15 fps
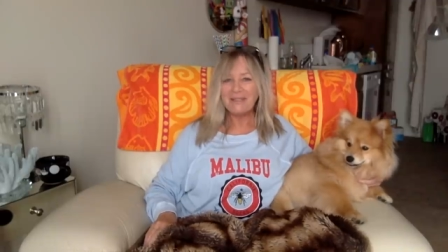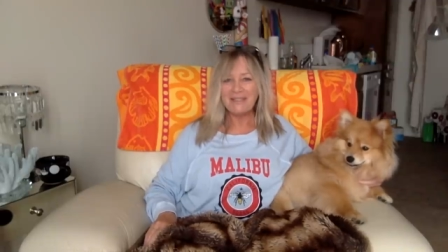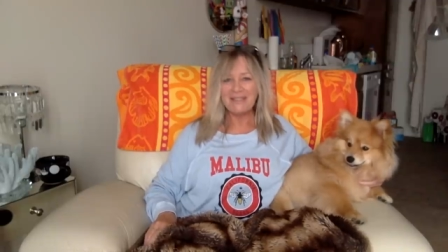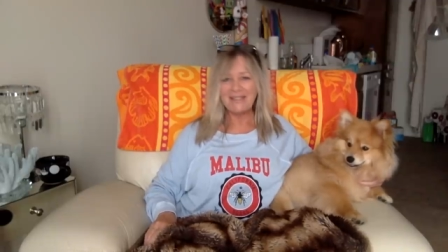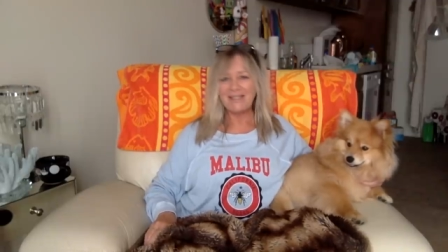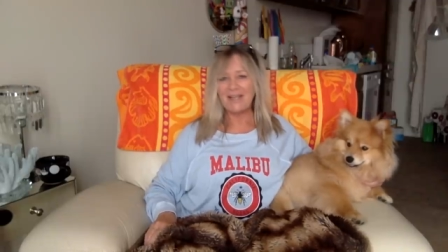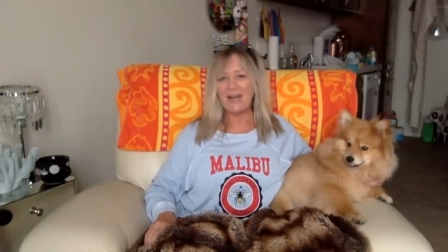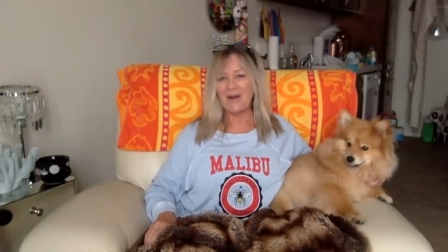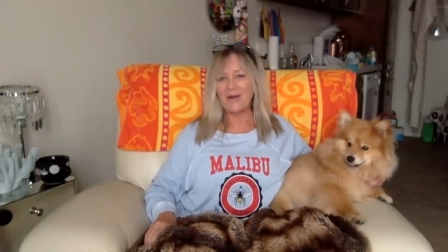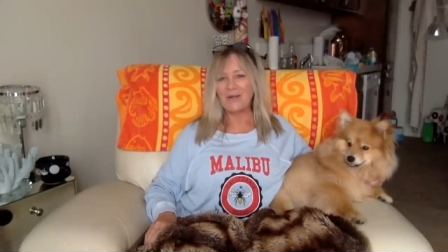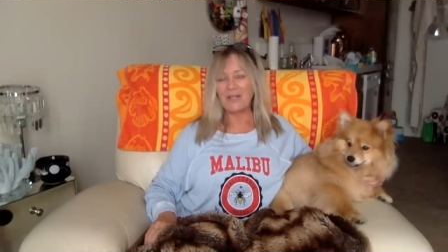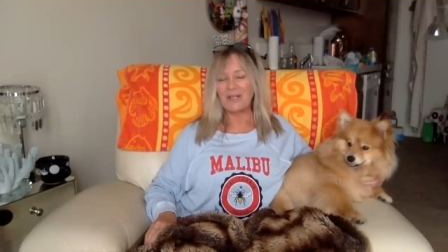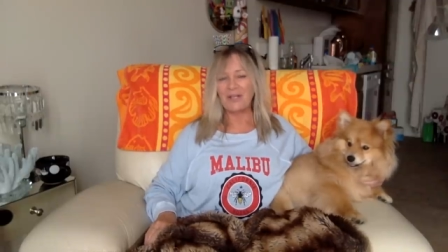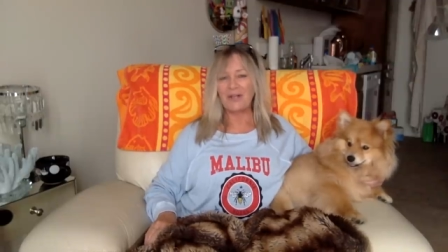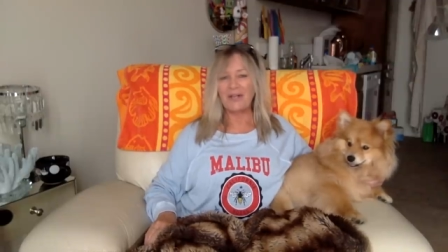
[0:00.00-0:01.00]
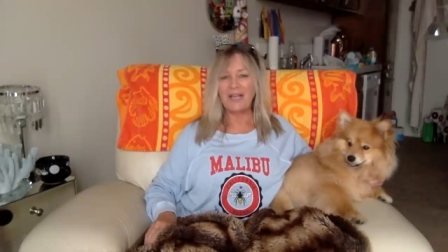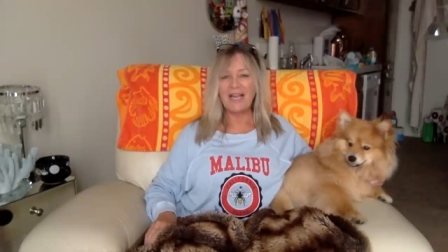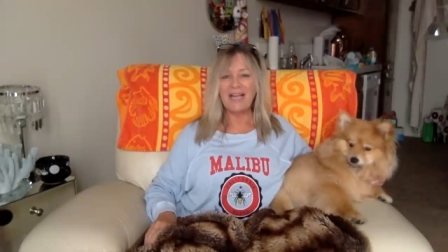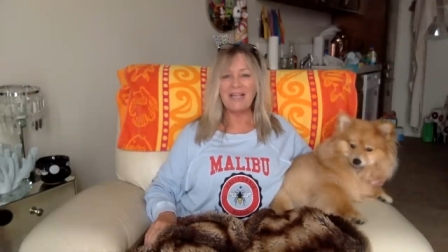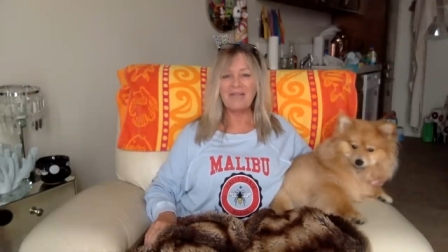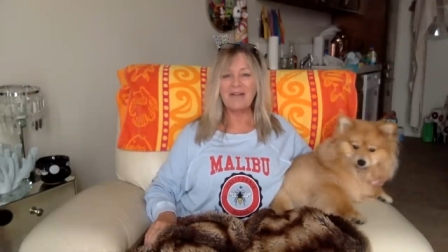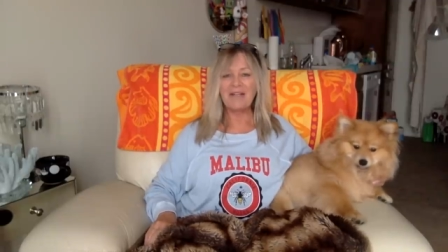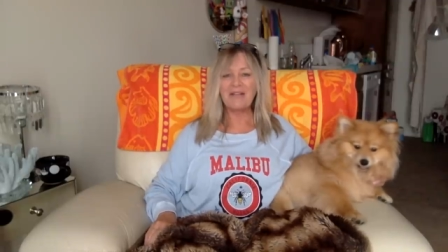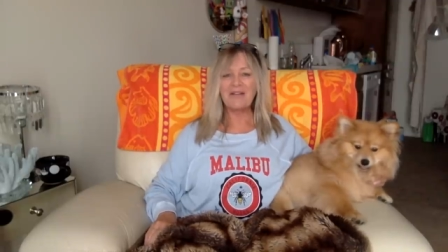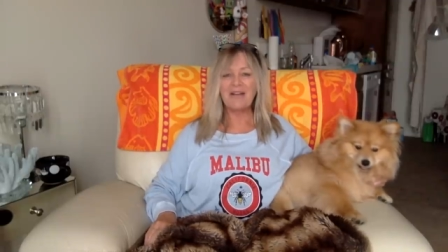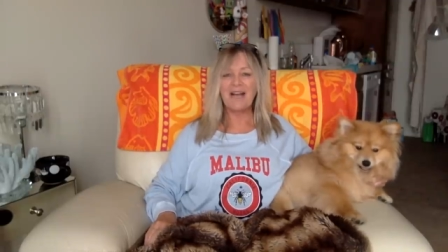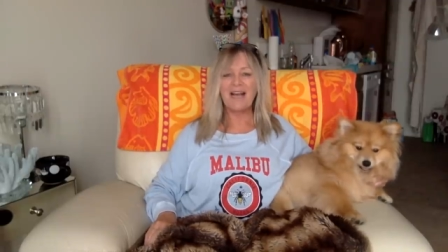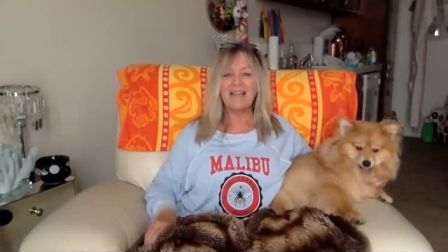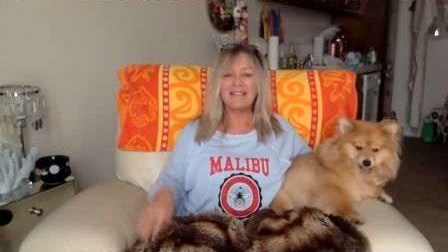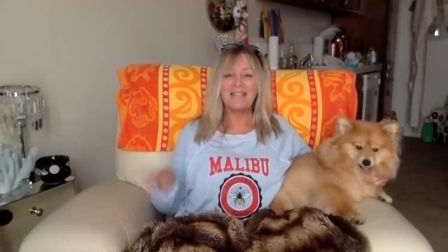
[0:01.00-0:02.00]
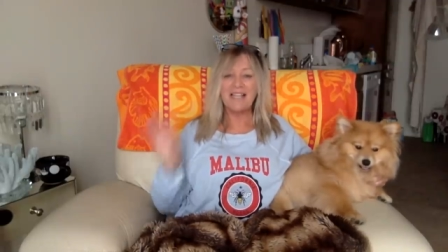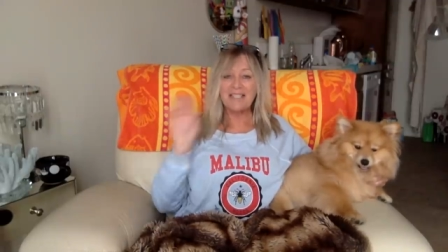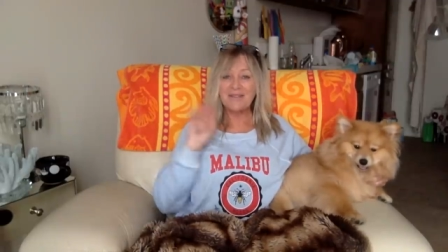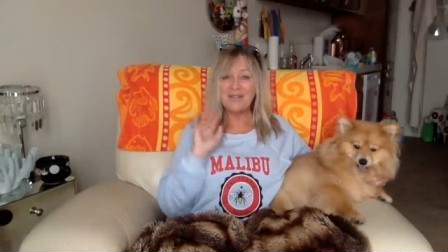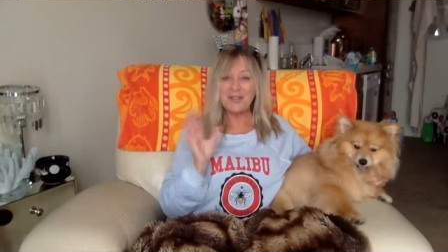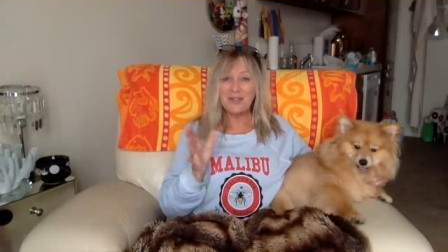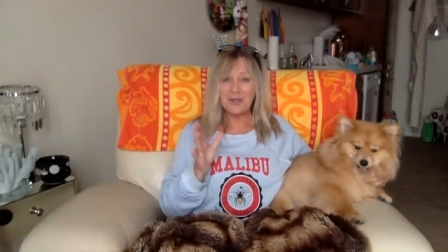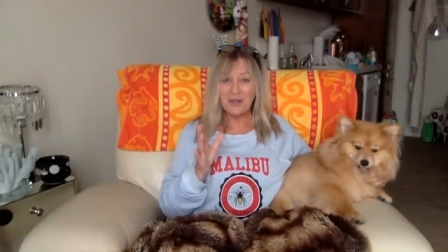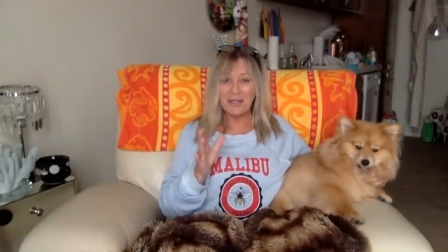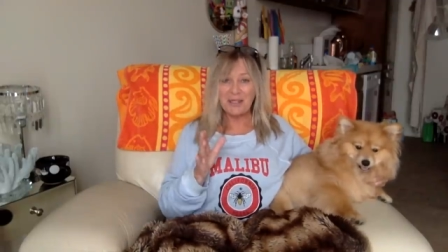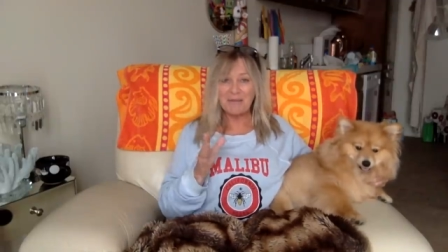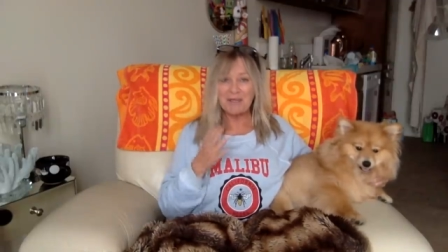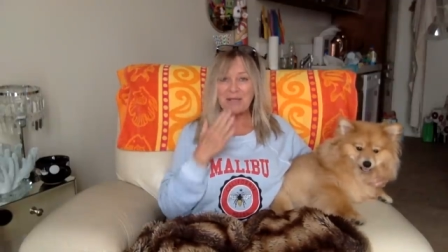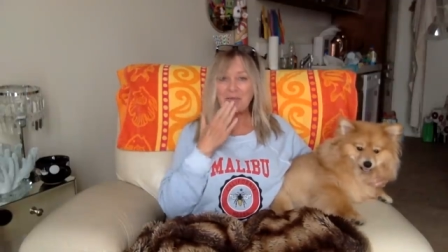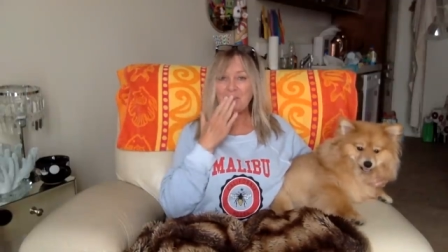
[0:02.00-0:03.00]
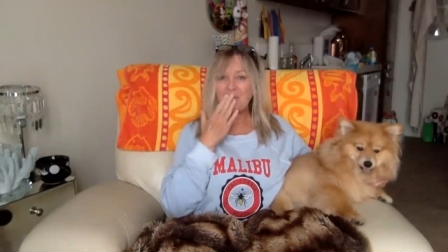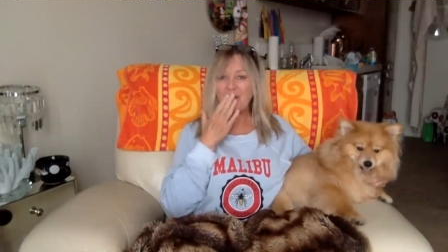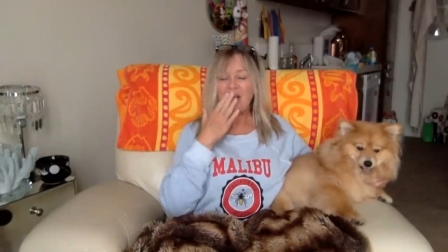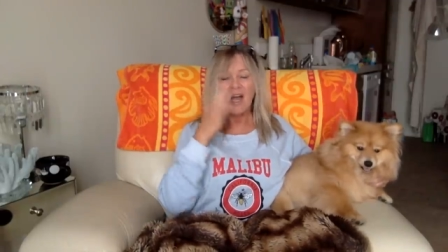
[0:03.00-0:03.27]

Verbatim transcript: He's so cute. Anyway, you guys, thanks for joining me.